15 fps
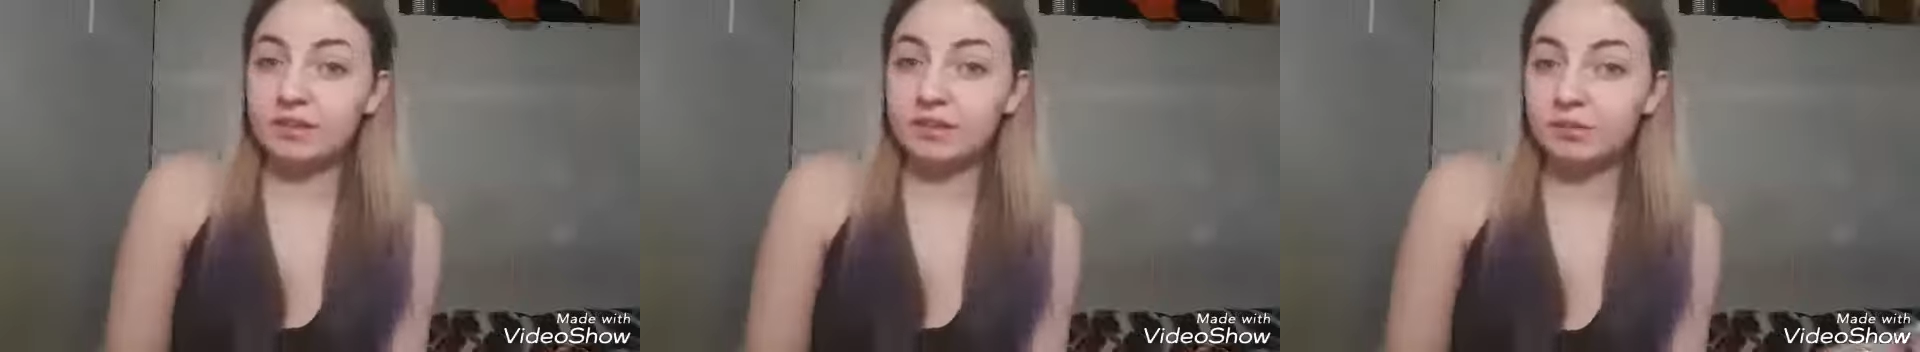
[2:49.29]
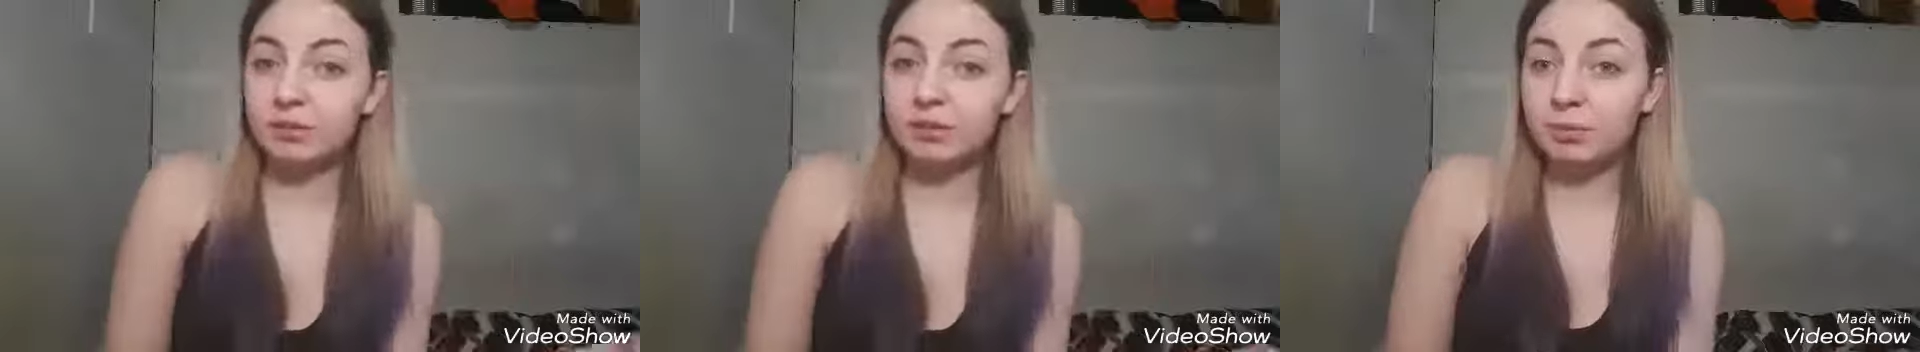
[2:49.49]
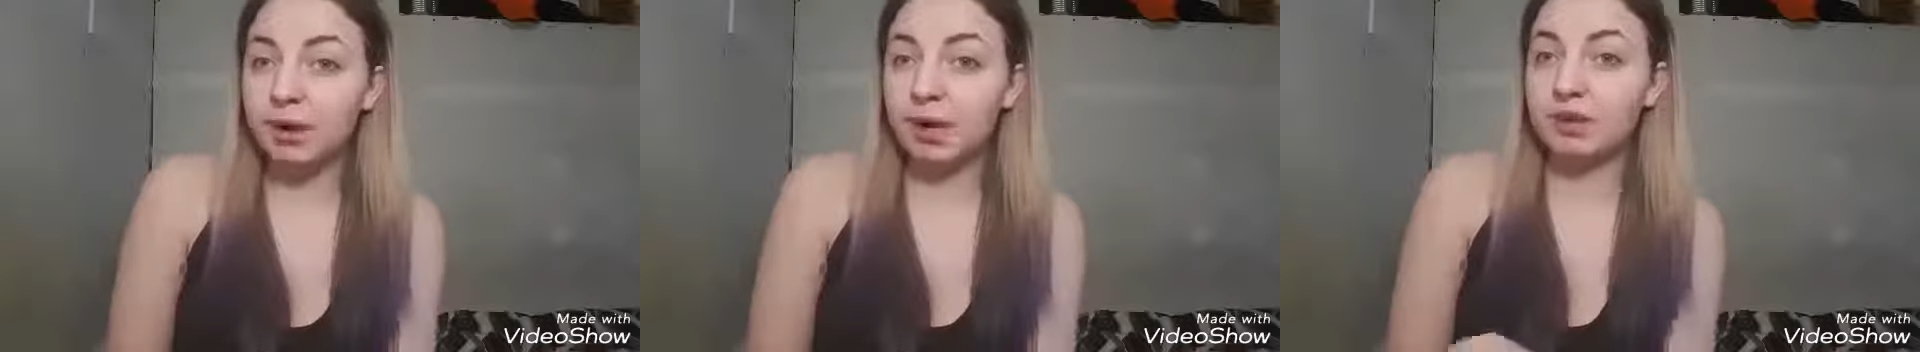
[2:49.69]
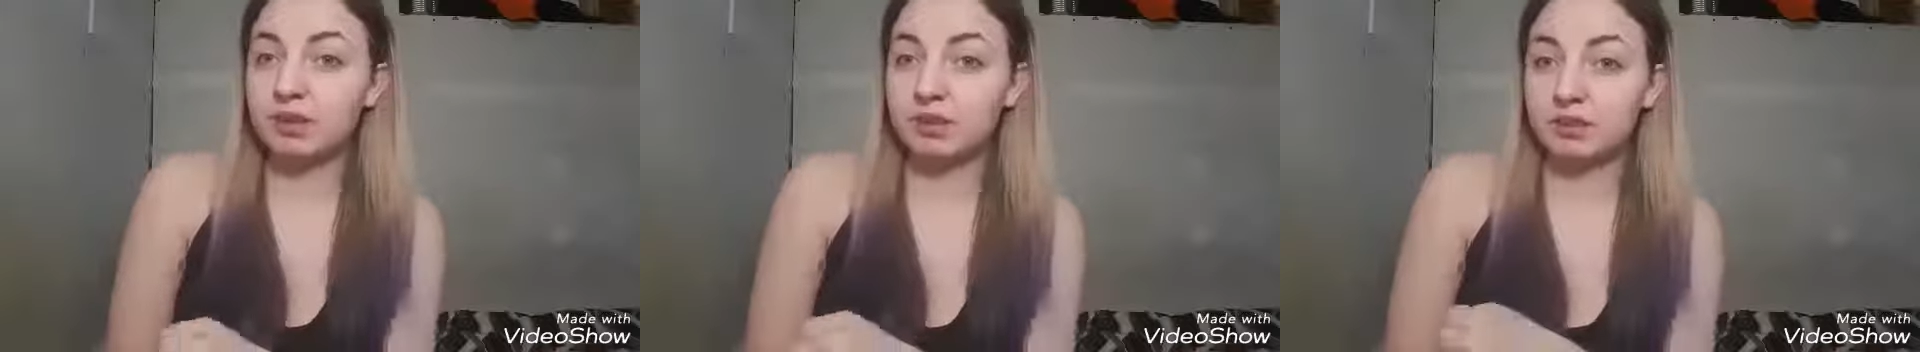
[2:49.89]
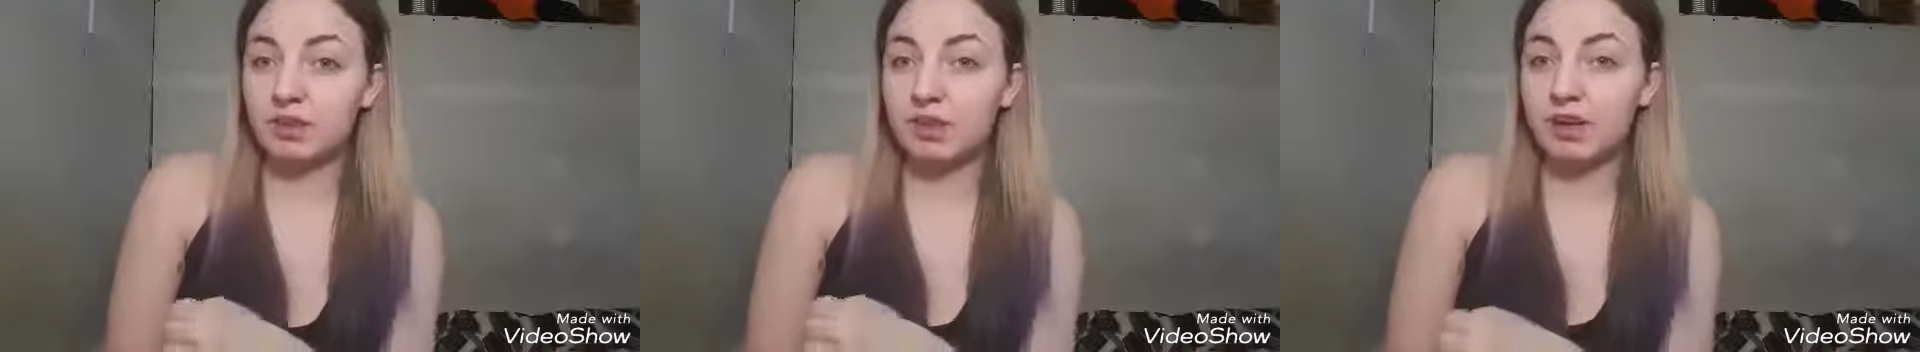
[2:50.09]
different
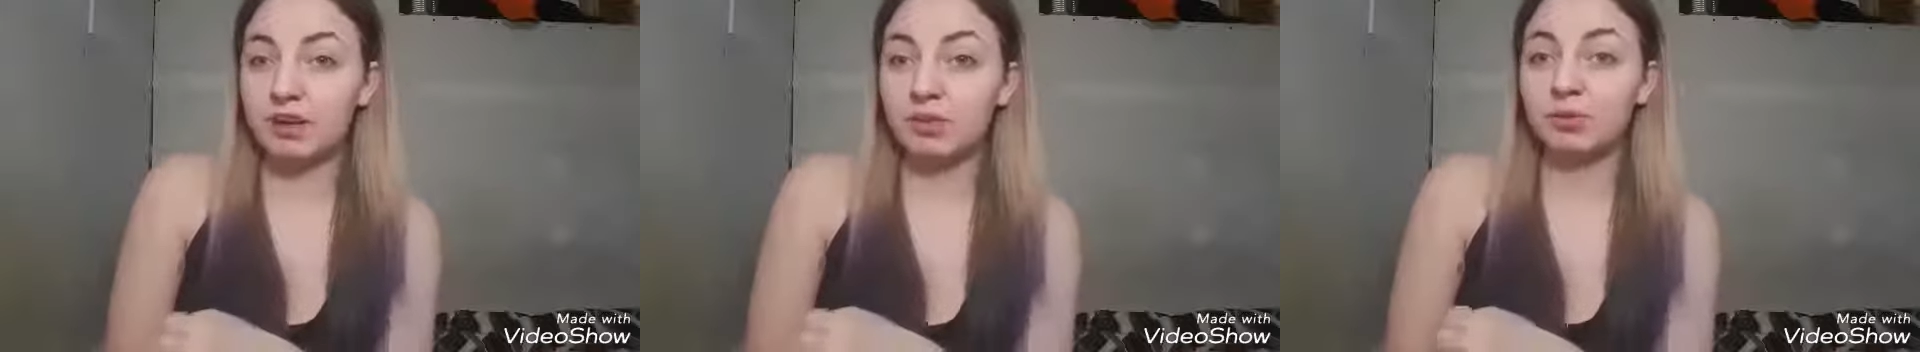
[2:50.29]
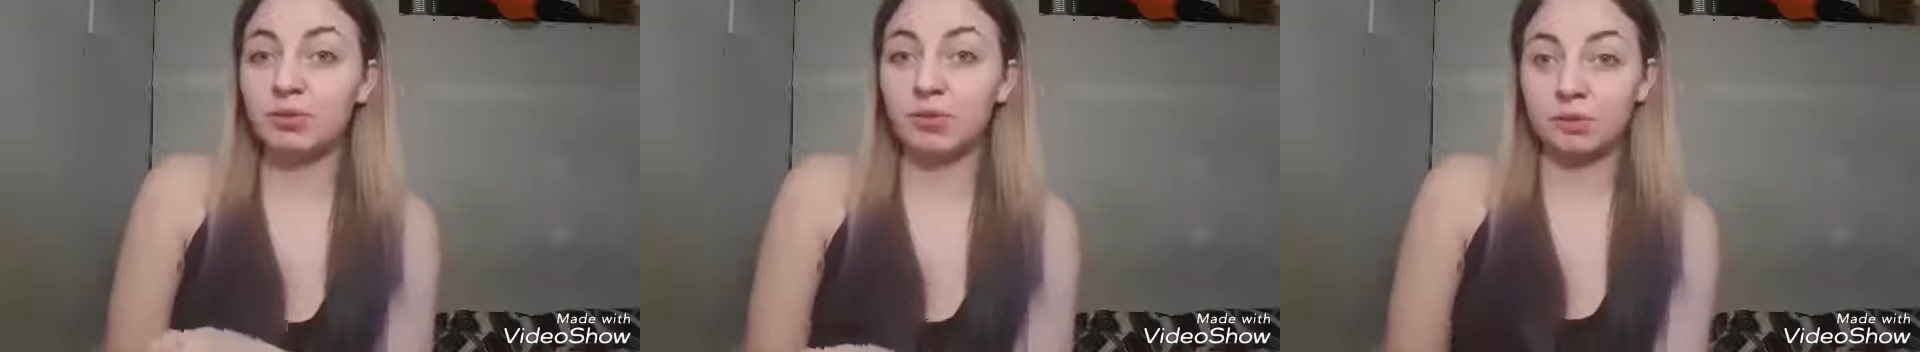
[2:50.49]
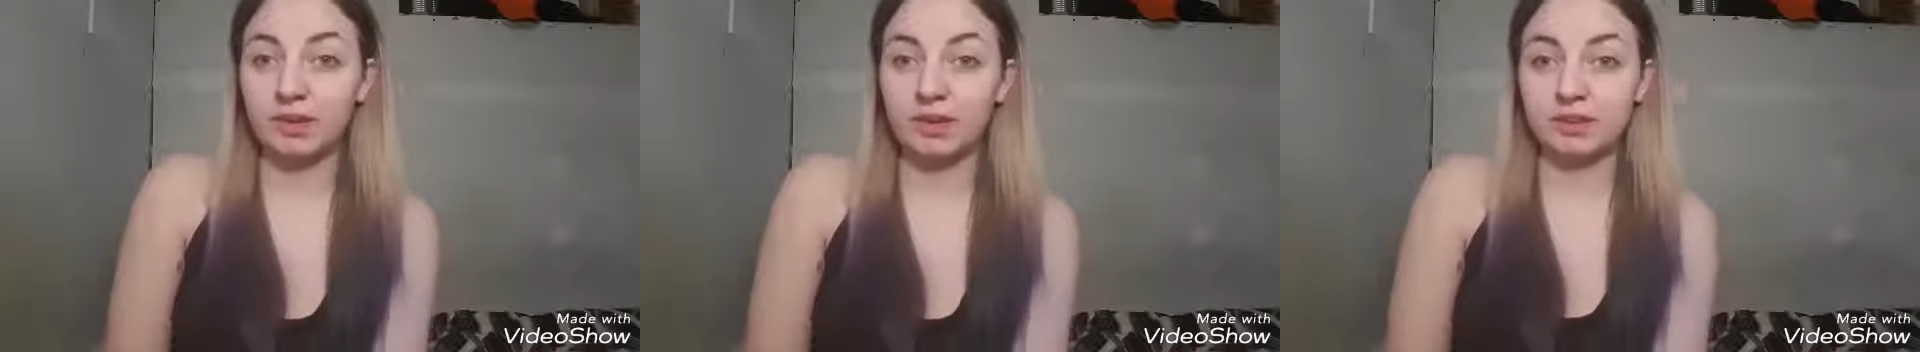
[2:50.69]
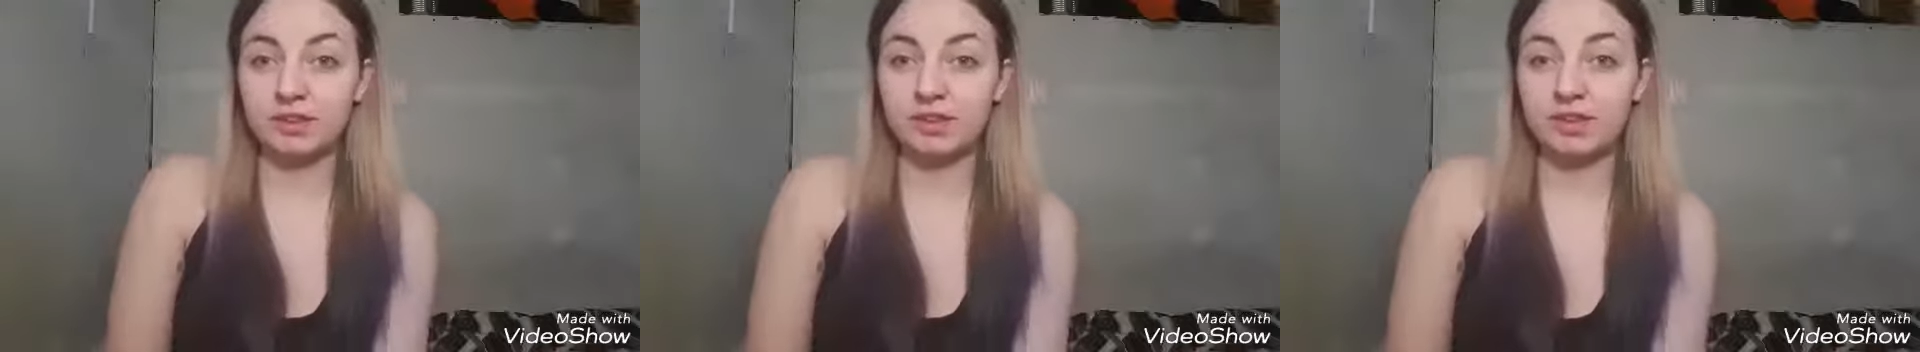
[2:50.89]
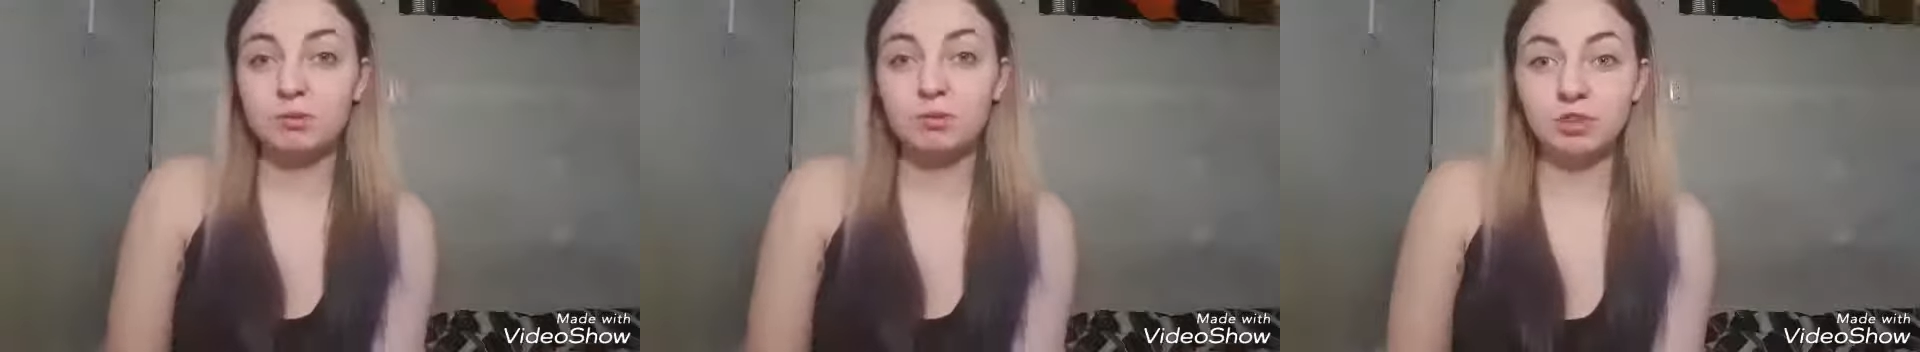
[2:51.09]
parts of your pregnancy,